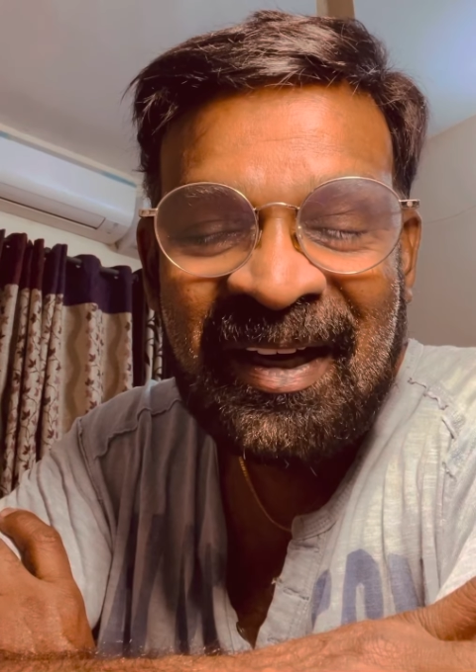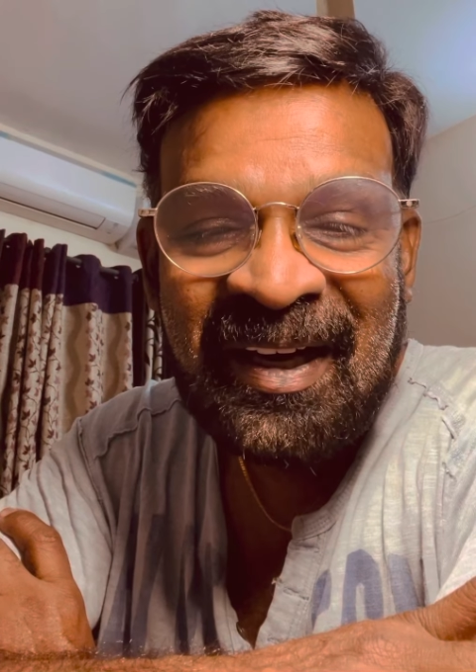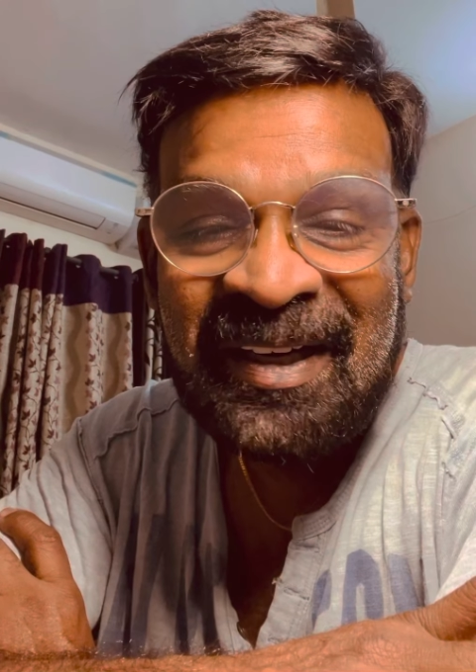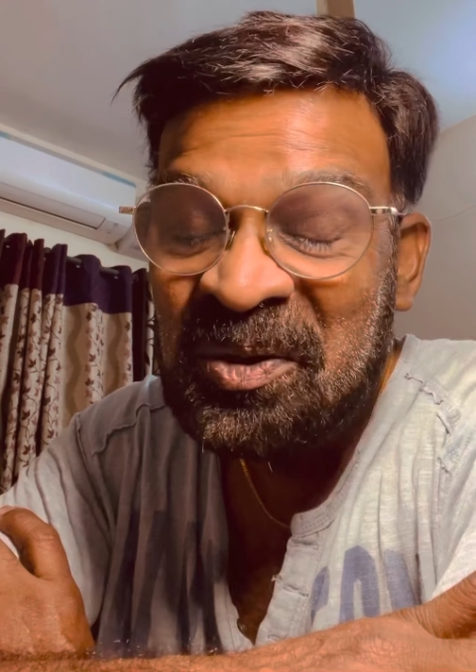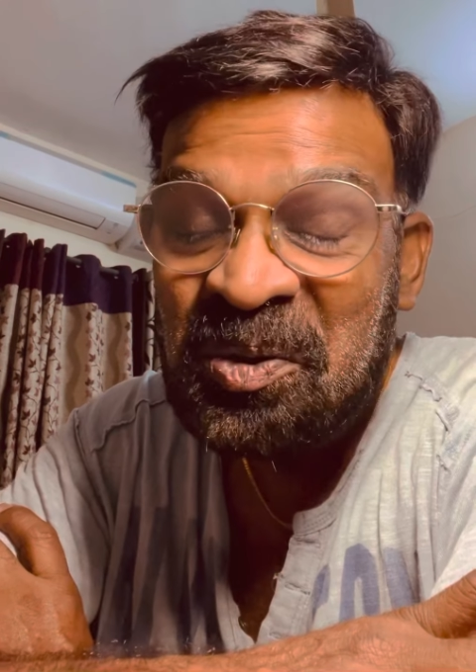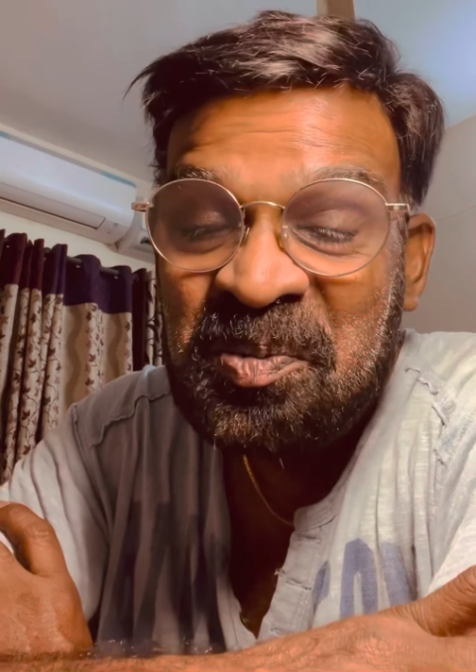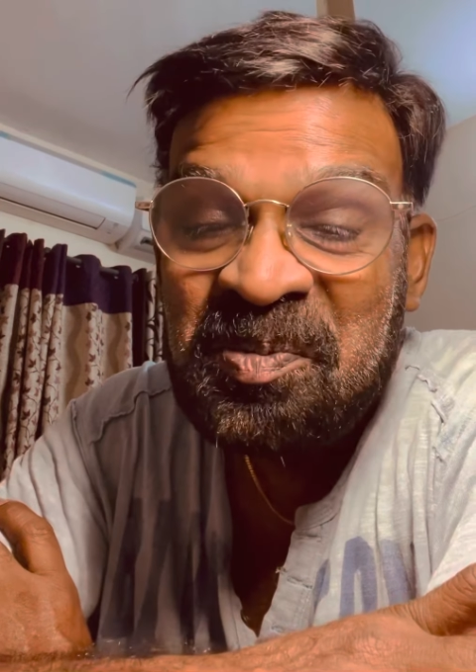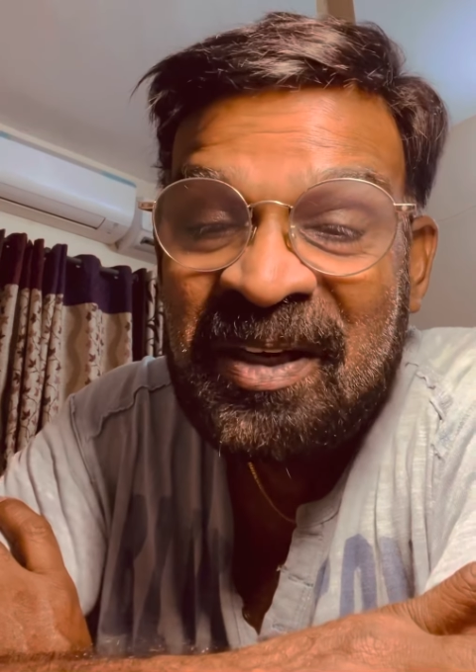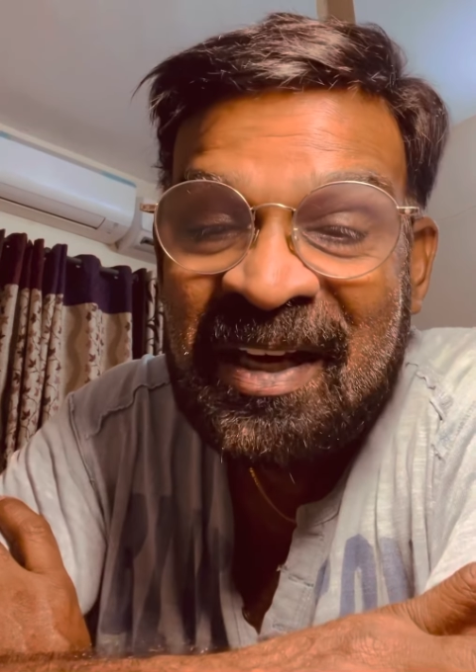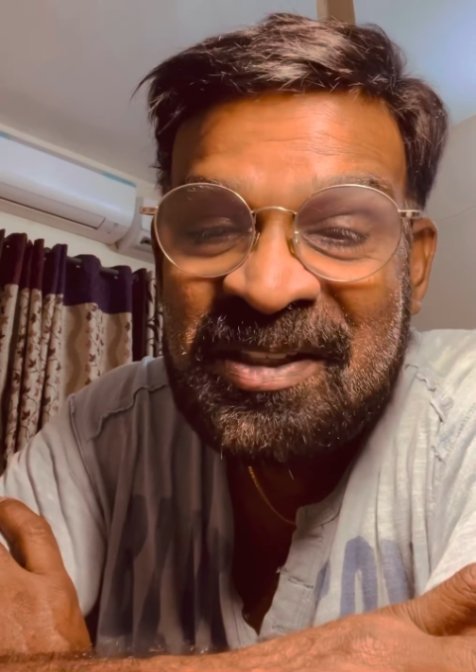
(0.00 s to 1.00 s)
and use
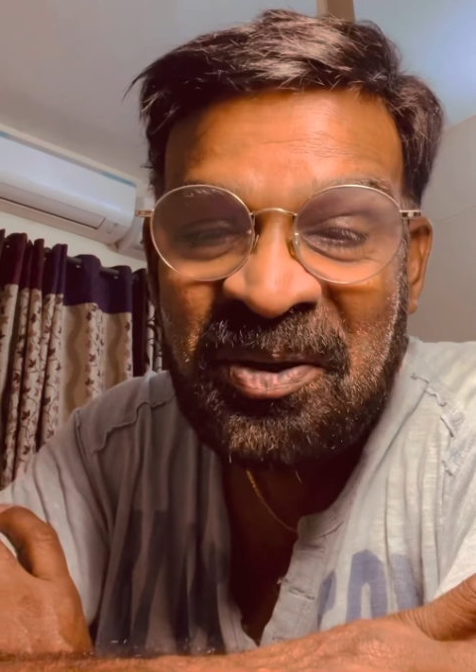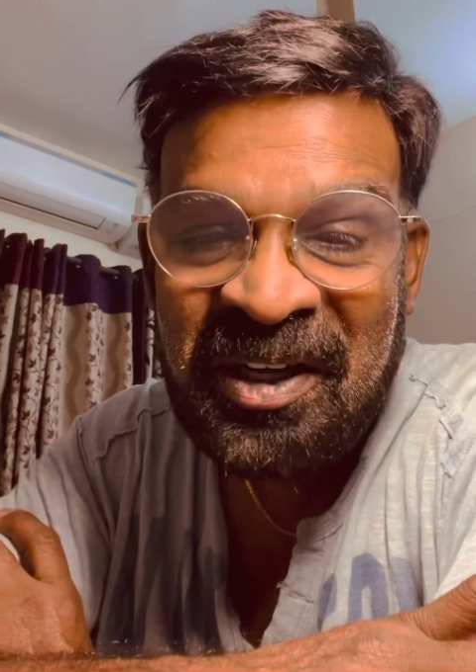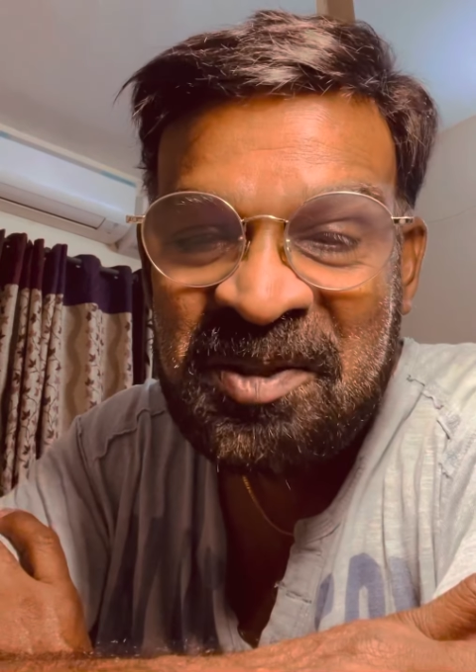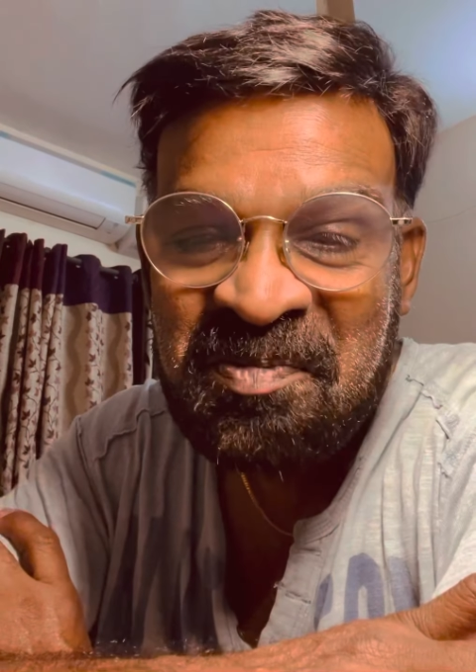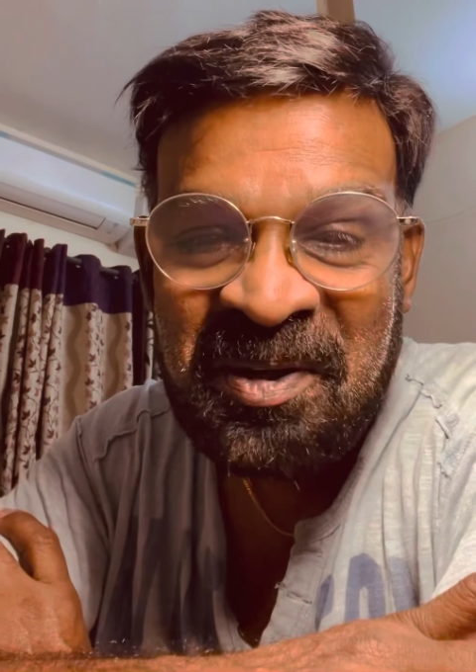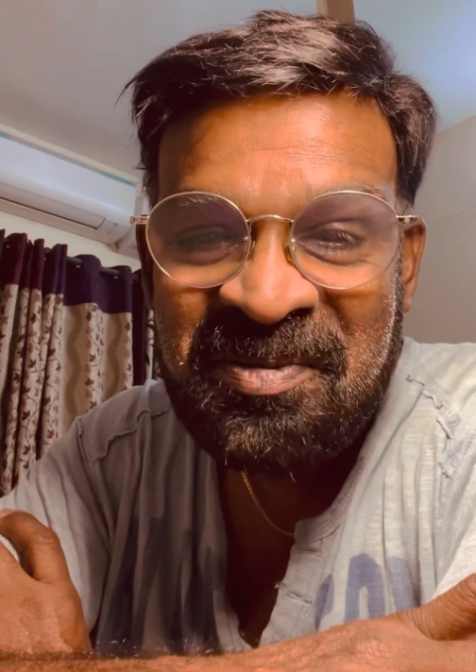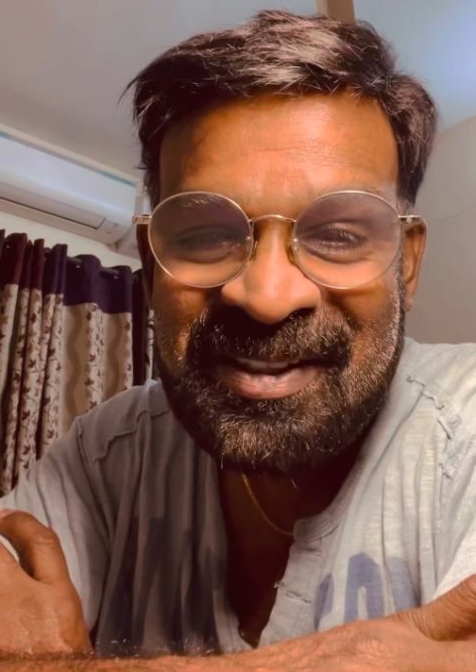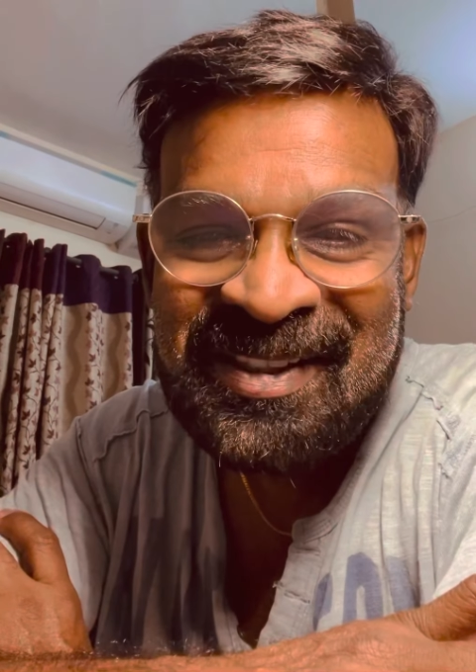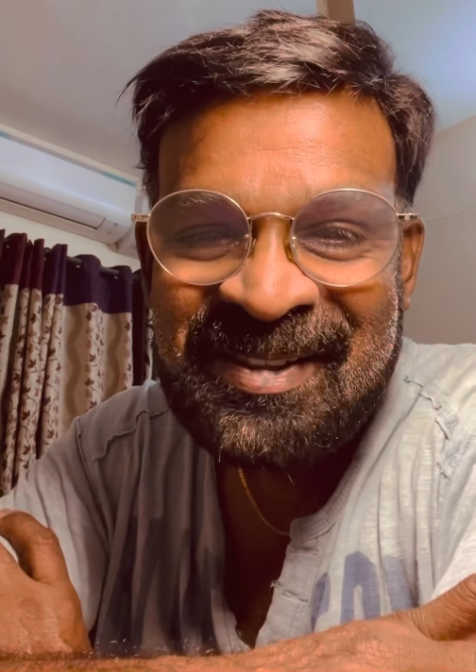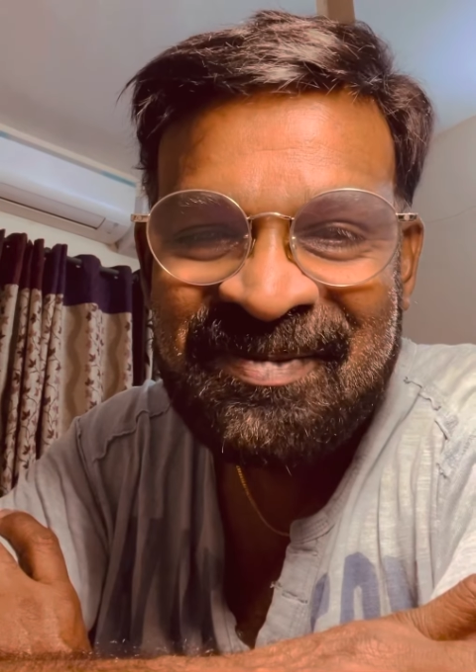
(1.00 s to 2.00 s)
me as your
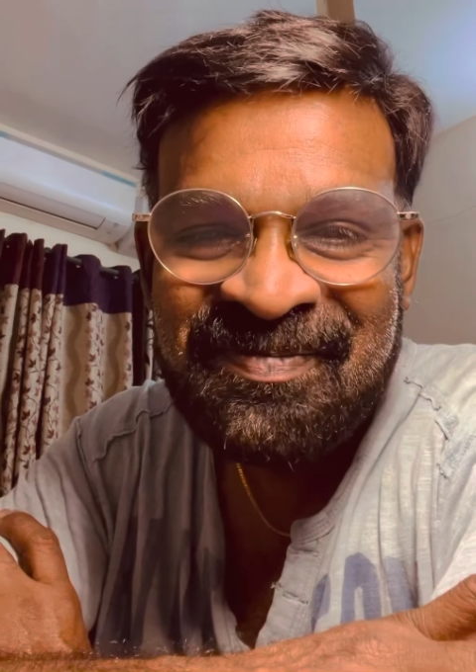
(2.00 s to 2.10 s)
experiment.